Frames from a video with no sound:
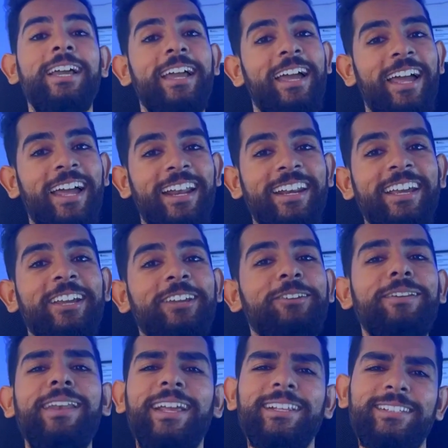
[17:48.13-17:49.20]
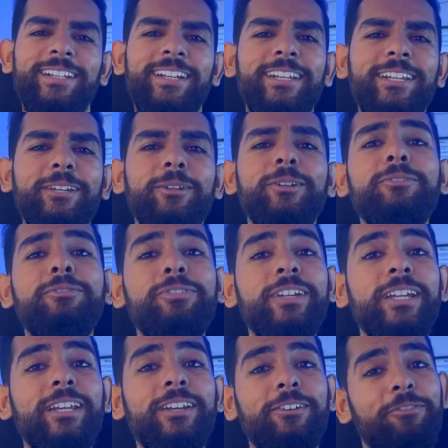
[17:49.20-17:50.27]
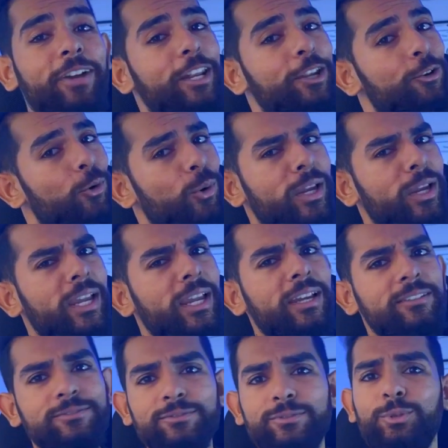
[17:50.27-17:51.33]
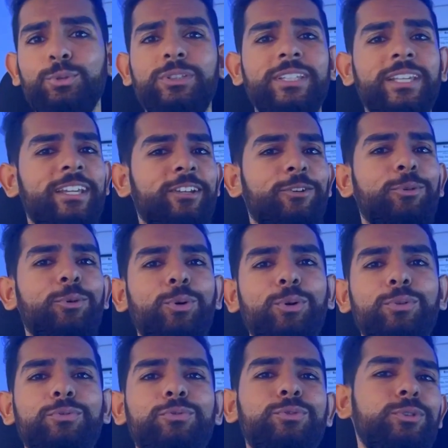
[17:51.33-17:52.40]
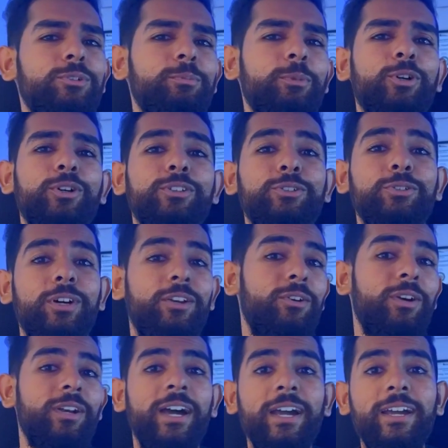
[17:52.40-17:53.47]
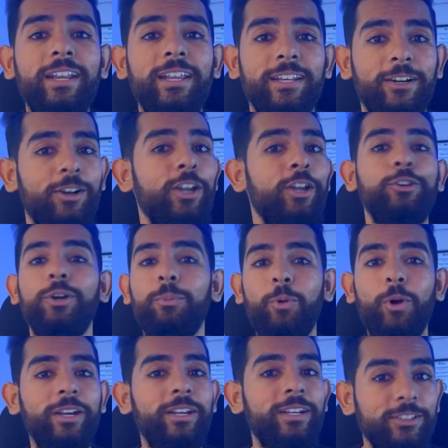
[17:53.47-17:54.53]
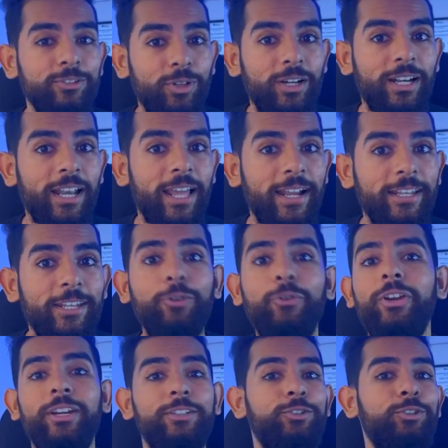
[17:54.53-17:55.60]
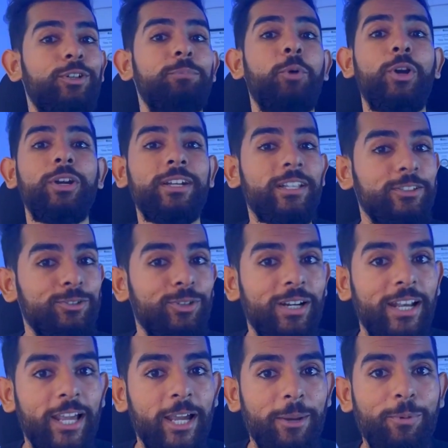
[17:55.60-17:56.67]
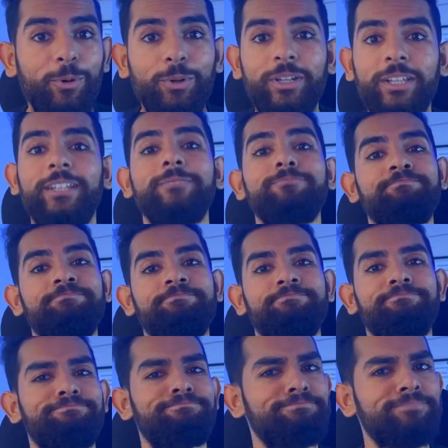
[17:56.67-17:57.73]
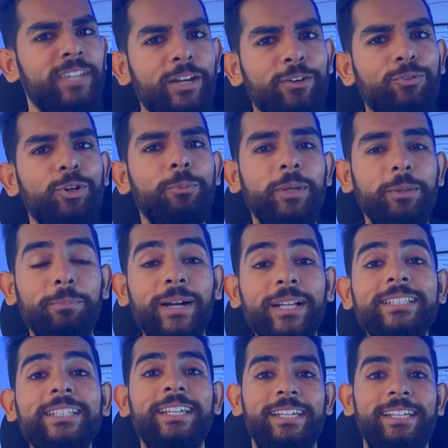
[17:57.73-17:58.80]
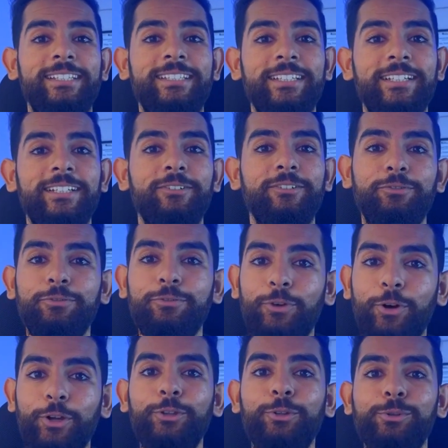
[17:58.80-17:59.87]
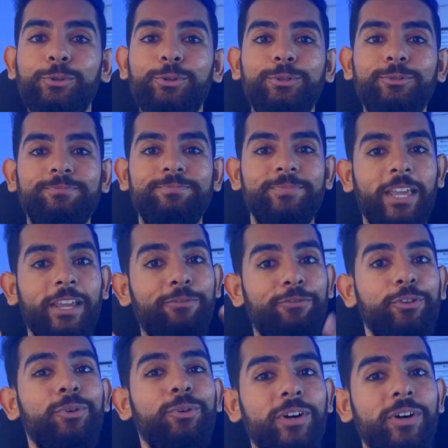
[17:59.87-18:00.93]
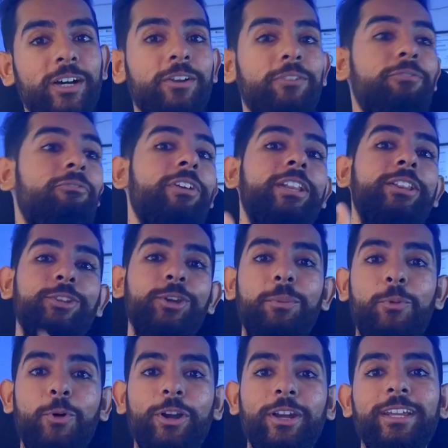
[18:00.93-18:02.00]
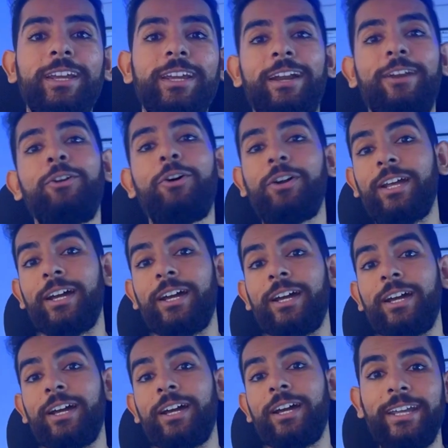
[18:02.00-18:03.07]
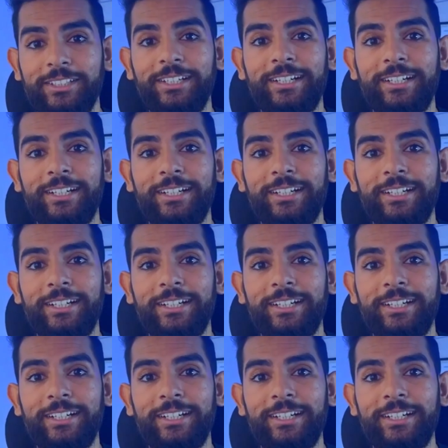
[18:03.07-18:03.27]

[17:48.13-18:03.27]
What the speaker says: and you will naturally feel very okay to say no to food, because you are not hungry now. Your body does not lack nutrients, your body does not lack protein. It would be much easier for you if you work with your body and not against it.